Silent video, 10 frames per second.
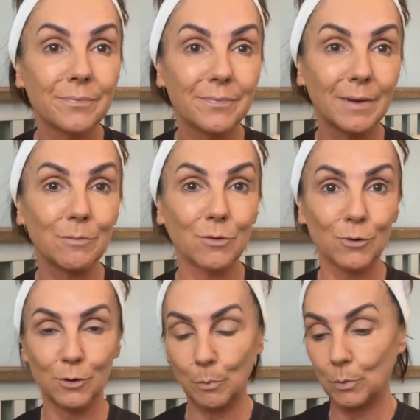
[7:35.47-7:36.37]
And I'm just
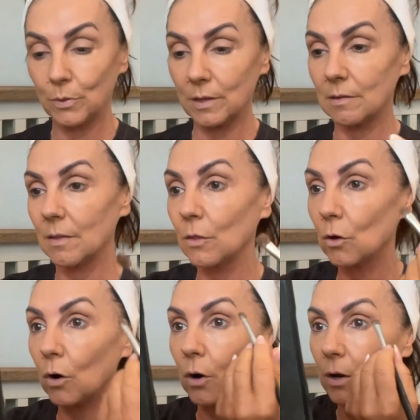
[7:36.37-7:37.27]
going to put this in the
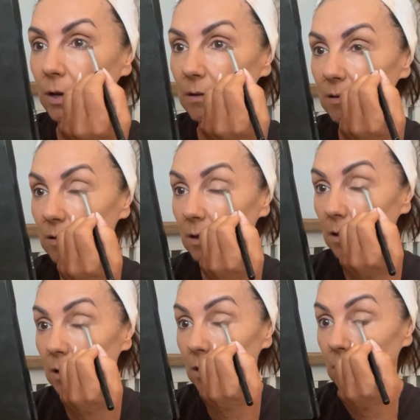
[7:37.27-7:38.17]
corners
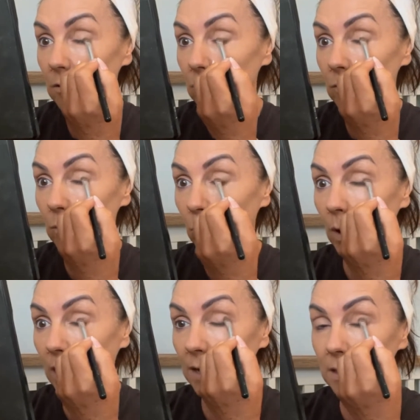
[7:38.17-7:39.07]
just to
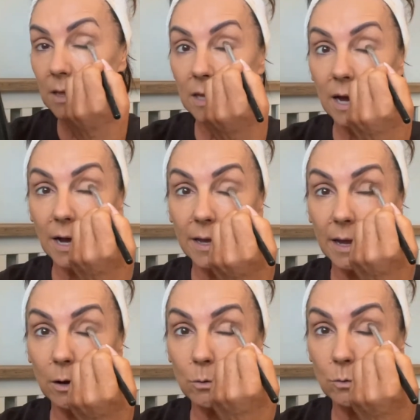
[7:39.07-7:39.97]
widen the eye
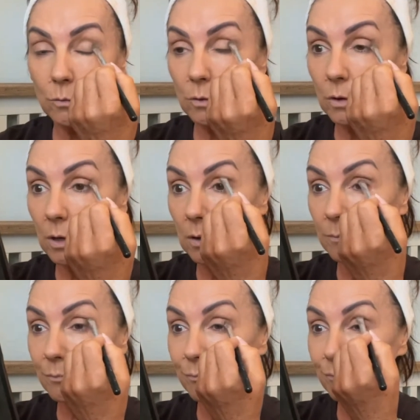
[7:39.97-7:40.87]
out.
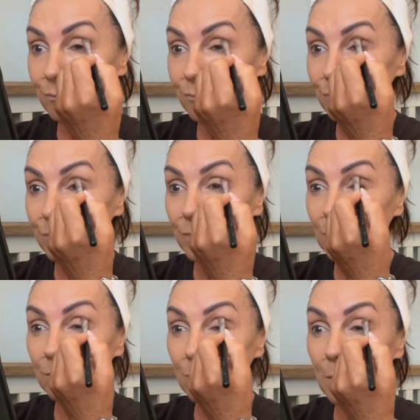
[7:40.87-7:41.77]
And
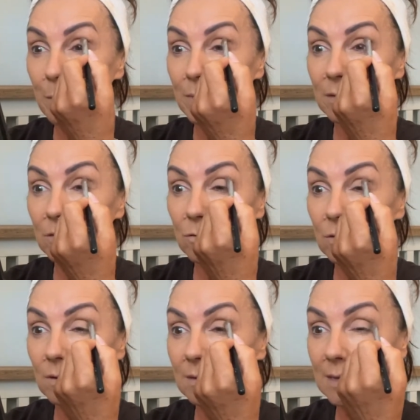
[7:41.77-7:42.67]
remember, this is
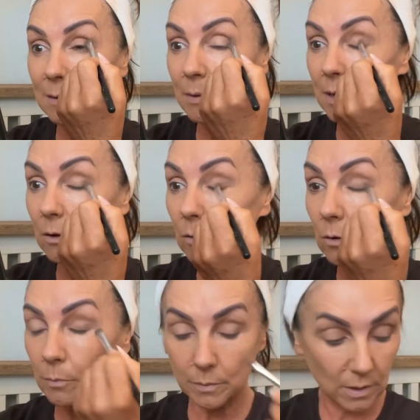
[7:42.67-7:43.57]
just a day
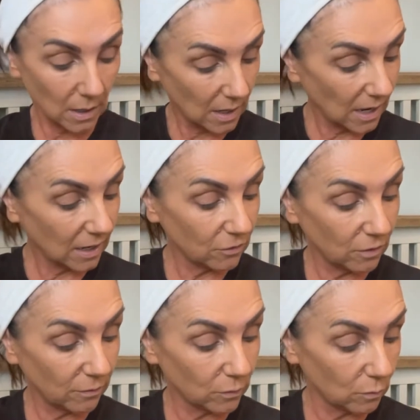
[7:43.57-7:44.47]
makeup.
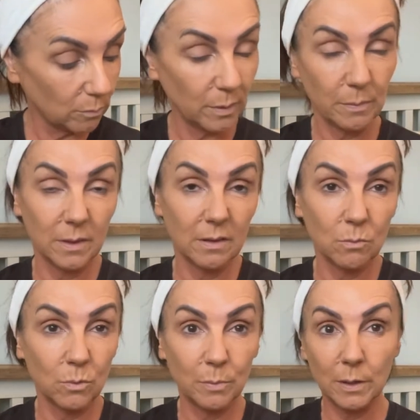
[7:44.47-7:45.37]
Actually, for some people this
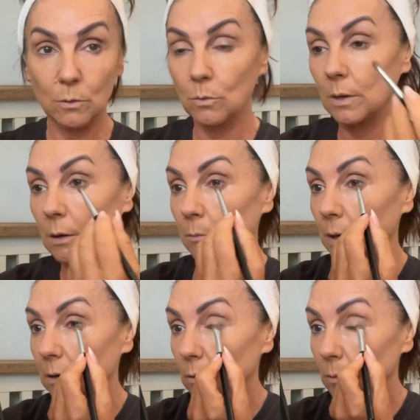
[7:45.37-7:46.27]
would be a going out
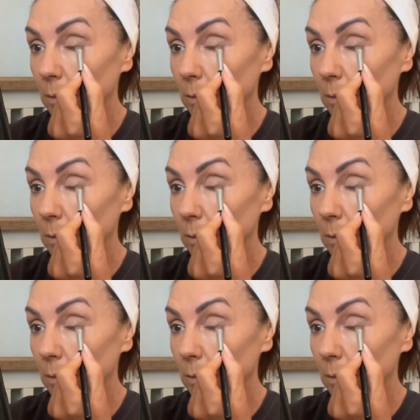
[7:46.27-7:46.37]
makeup,